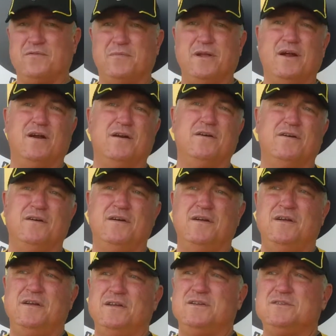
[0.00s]
from there.
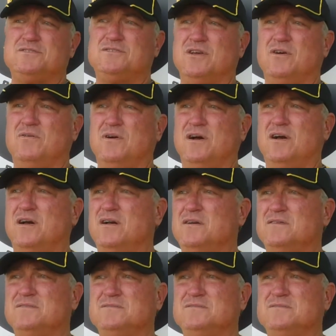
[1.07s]
So